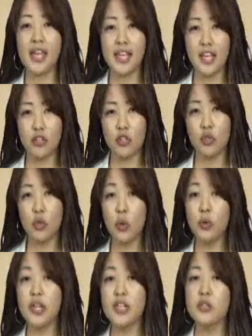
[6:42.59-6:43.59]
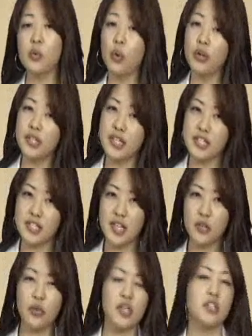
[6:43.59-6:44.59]
Can you notice or
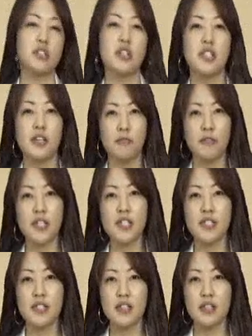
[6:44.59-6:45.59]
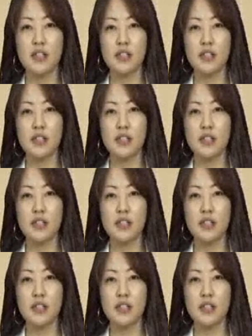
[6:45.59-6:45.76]
distinguish the difference?